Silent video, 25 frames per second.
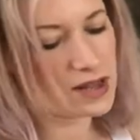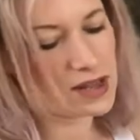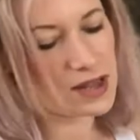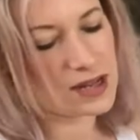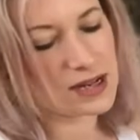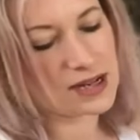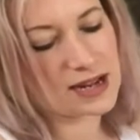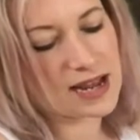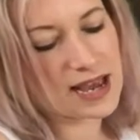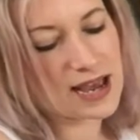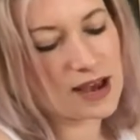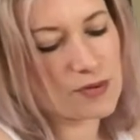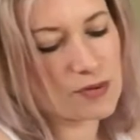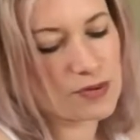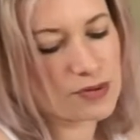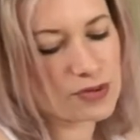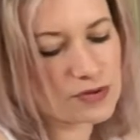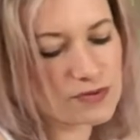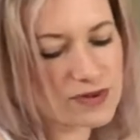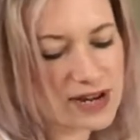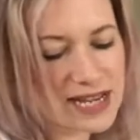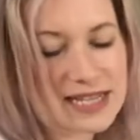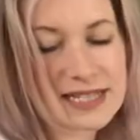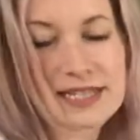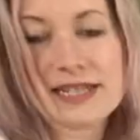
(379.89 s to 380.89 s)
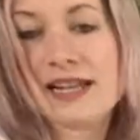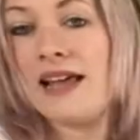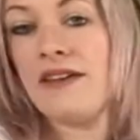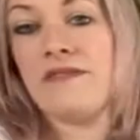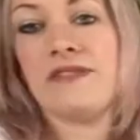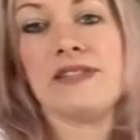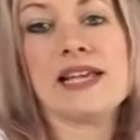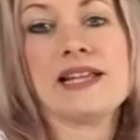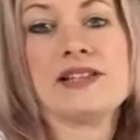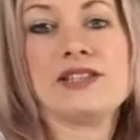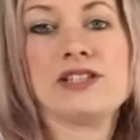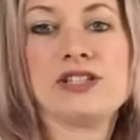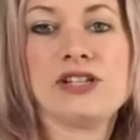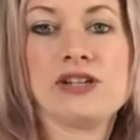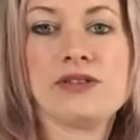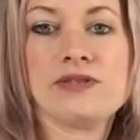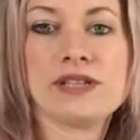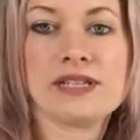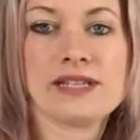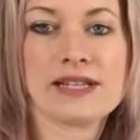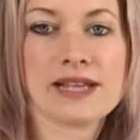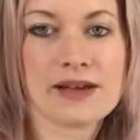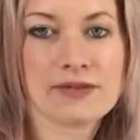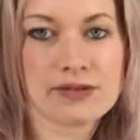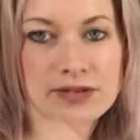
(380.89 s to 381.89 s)
Now, the reason I've said to do
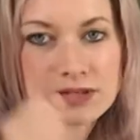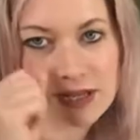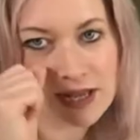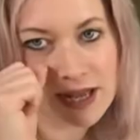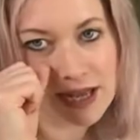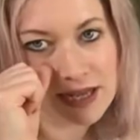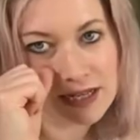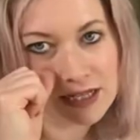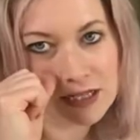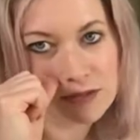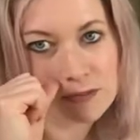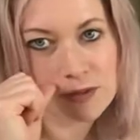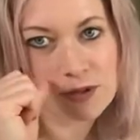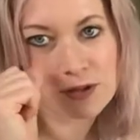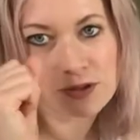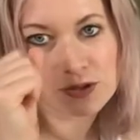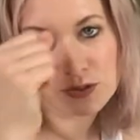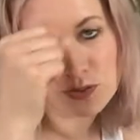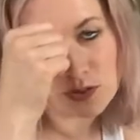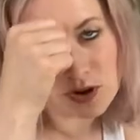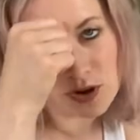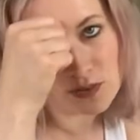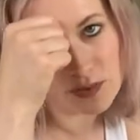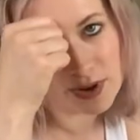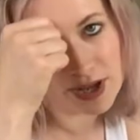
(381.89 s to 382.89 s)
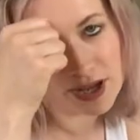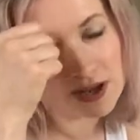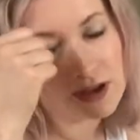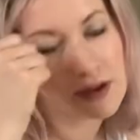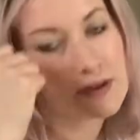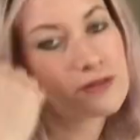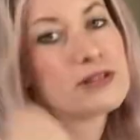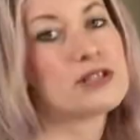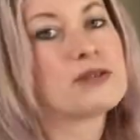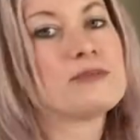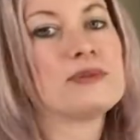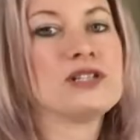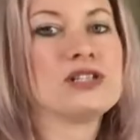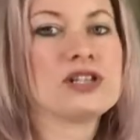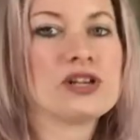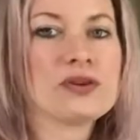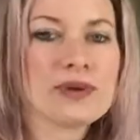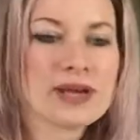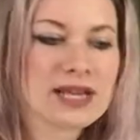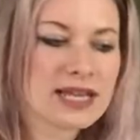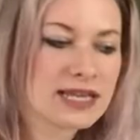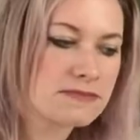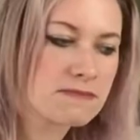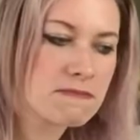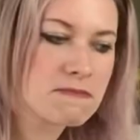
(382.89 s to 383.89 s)
this outside is because what we're going to be
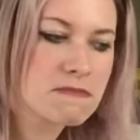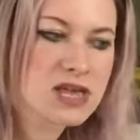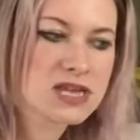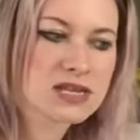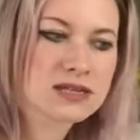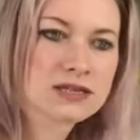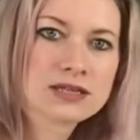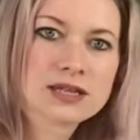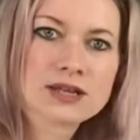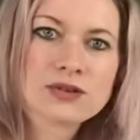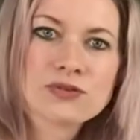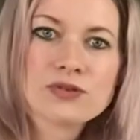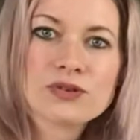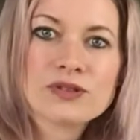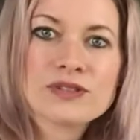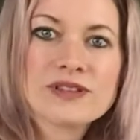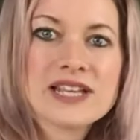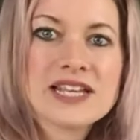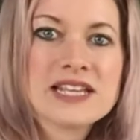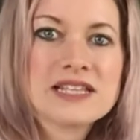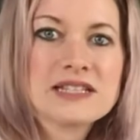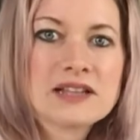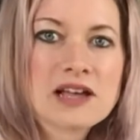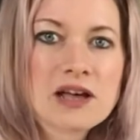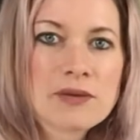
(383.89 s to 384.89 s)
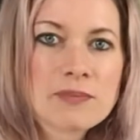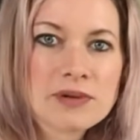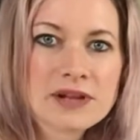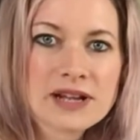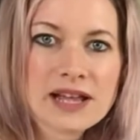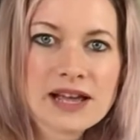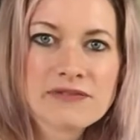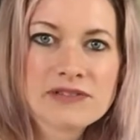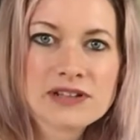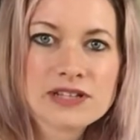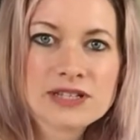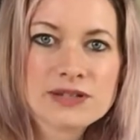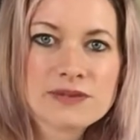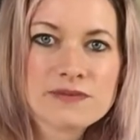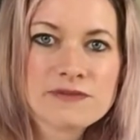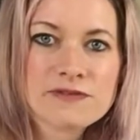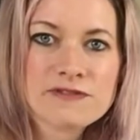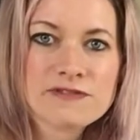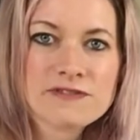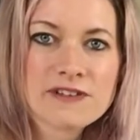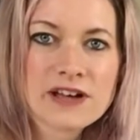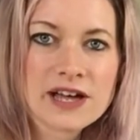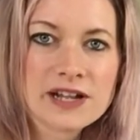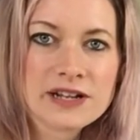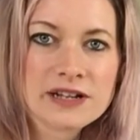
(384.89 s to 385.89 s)
doing is mixing all these up and having some
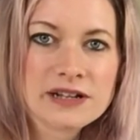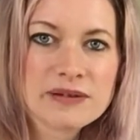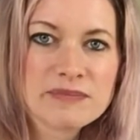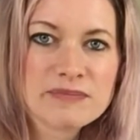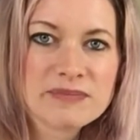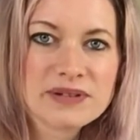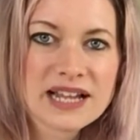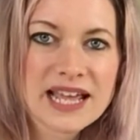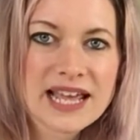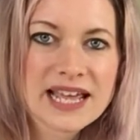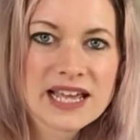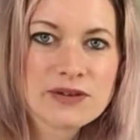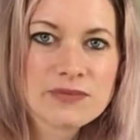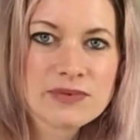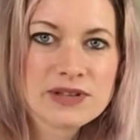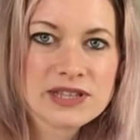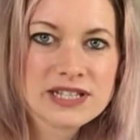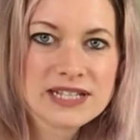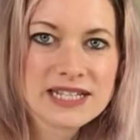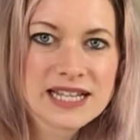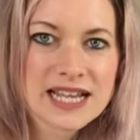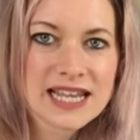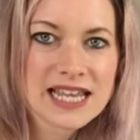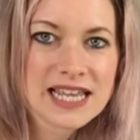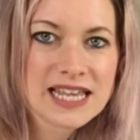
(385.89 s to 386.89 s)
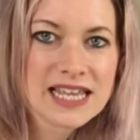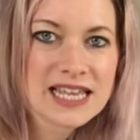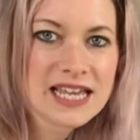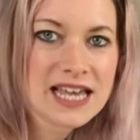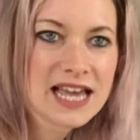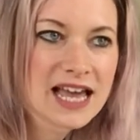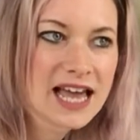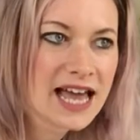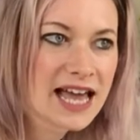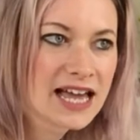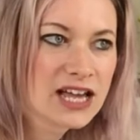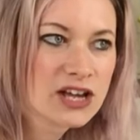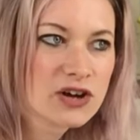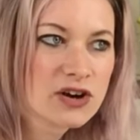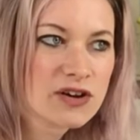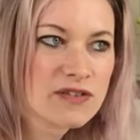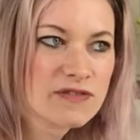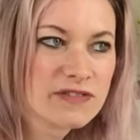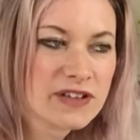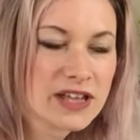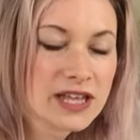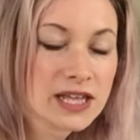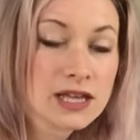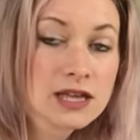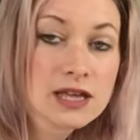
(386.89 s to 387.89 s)
fun playing with tea and
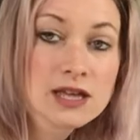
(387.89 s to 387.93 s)
coffee.